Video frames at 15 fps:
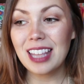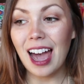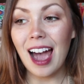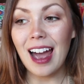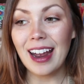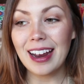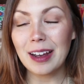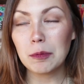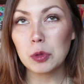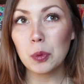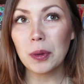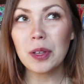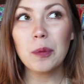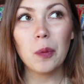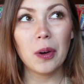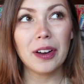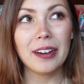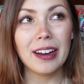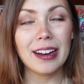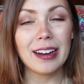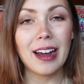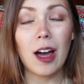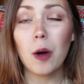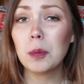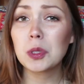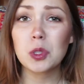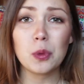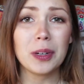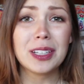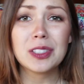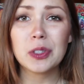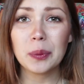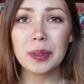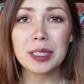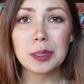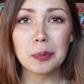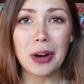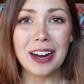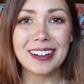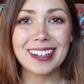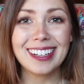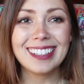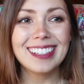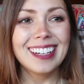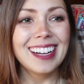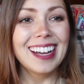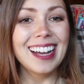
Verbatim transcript: I am 21 and almost 22 weeks pregnant